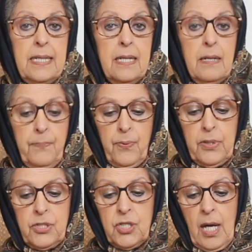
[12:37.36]
an
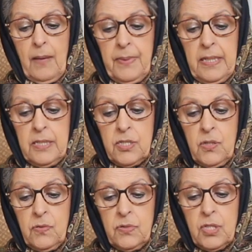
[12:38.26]
important job in his
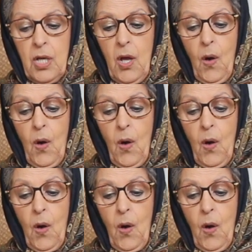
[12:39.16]
notes,